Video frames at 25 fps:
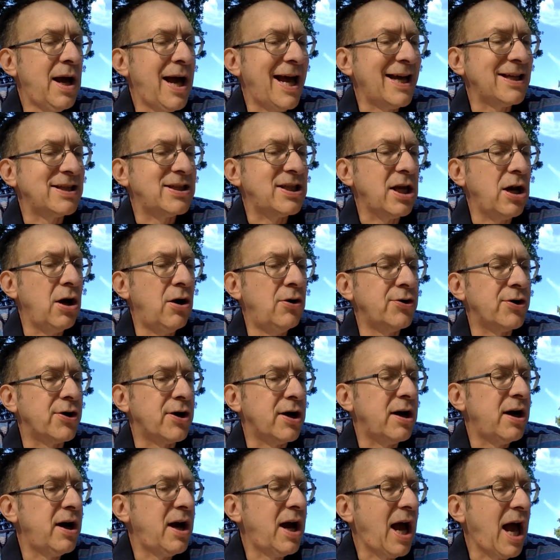As the
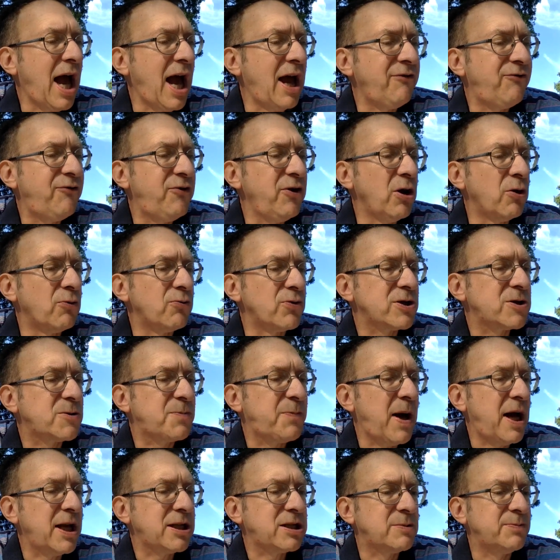owner, I'd feel
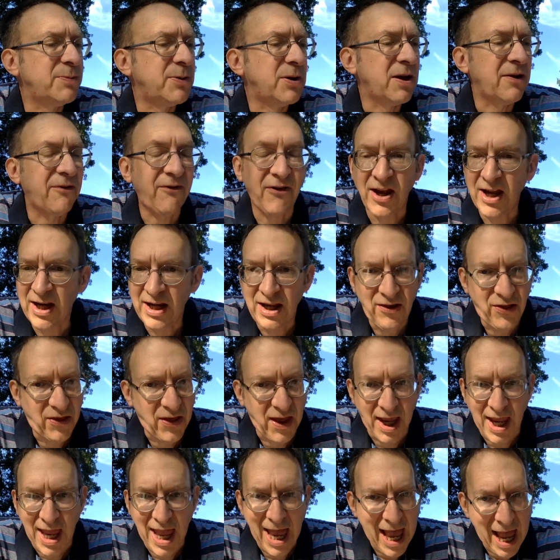responsible if
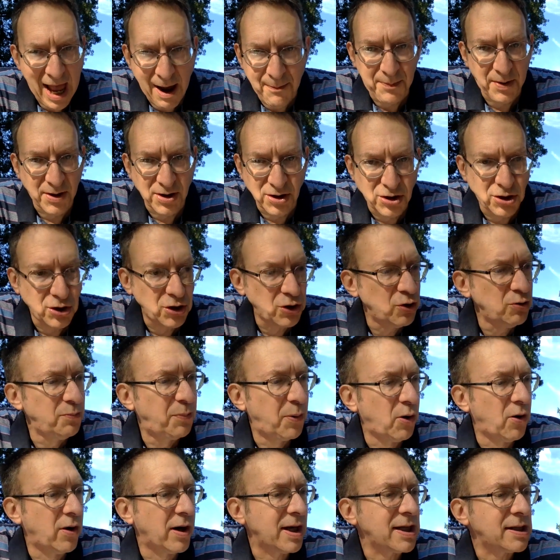anything happened to you
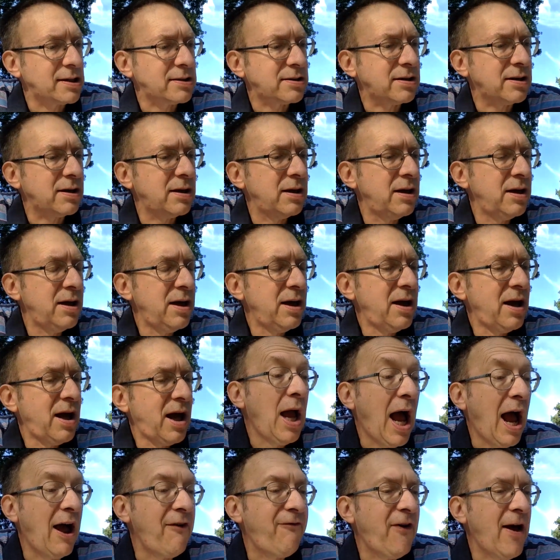boys."
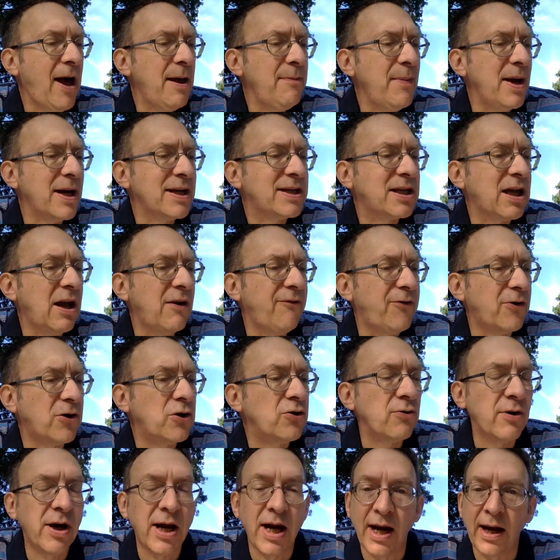I found myself
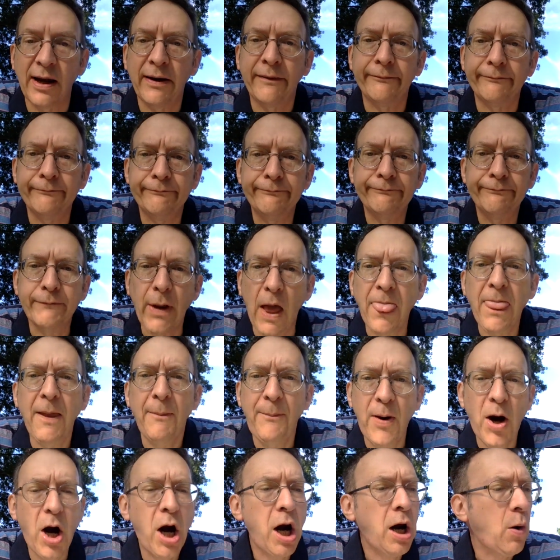agreeing. The
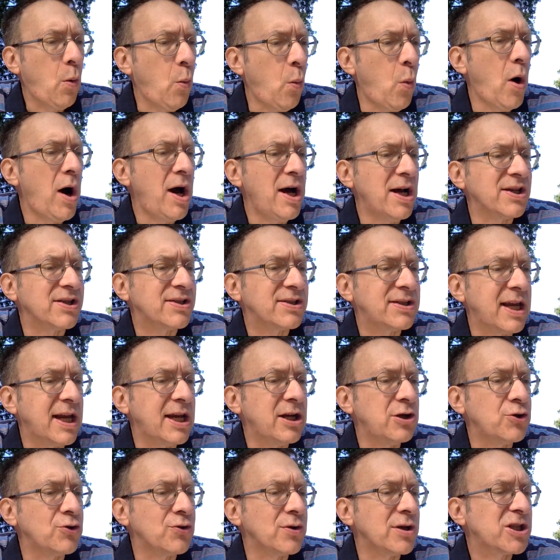park was
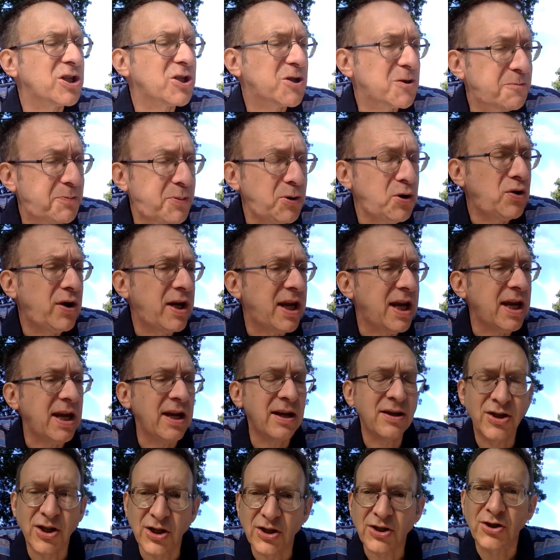dangerous, spooky,
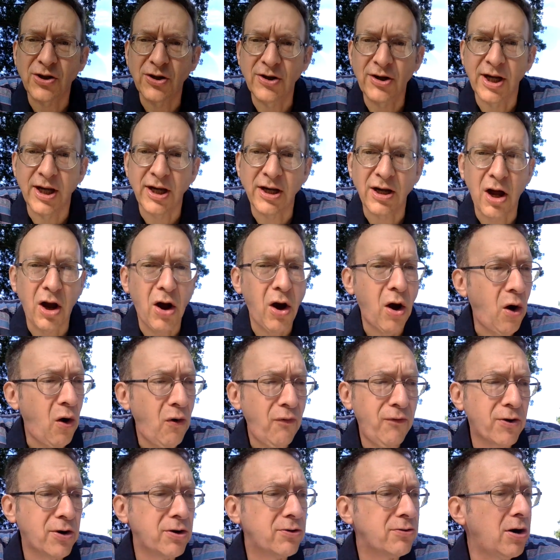deserted,
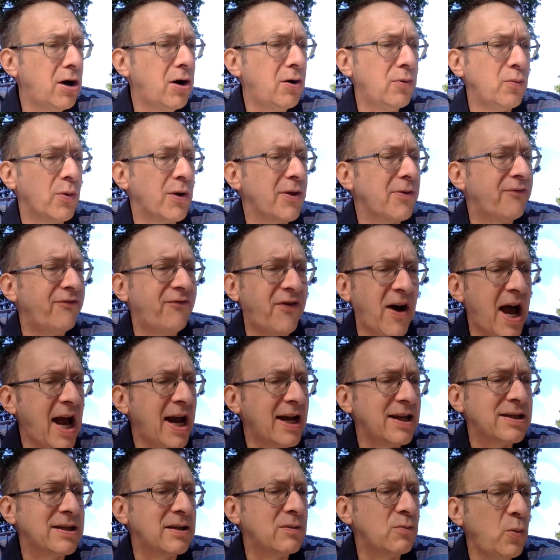overgrown with
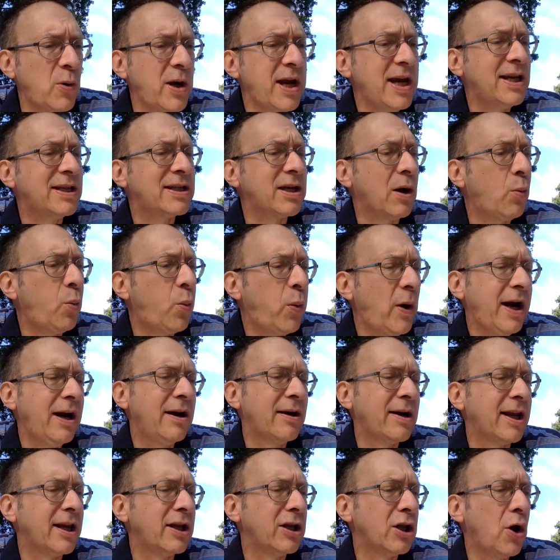vines and weeds, a
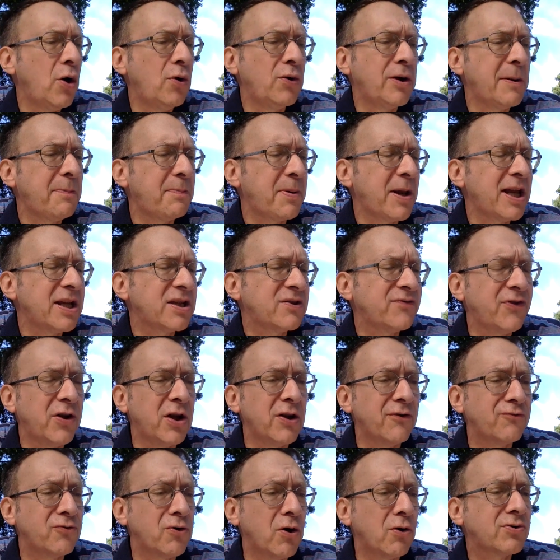weird and lonely place
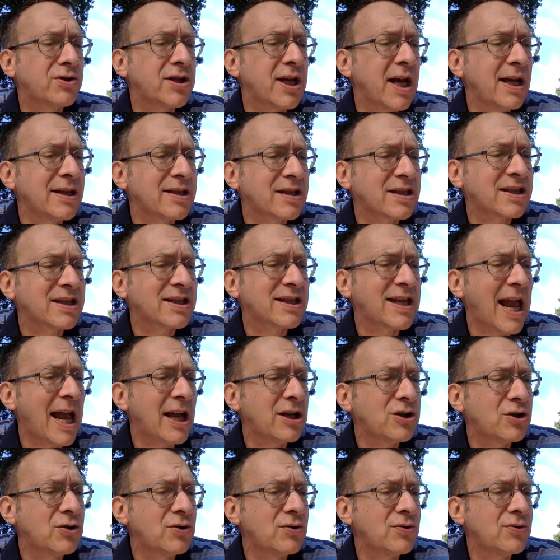full of grotesque
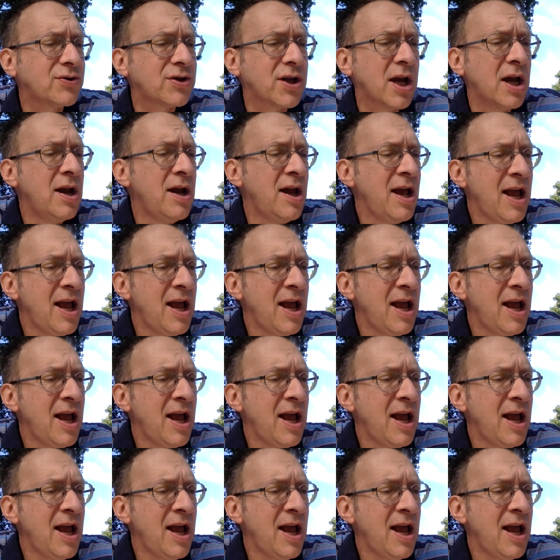statues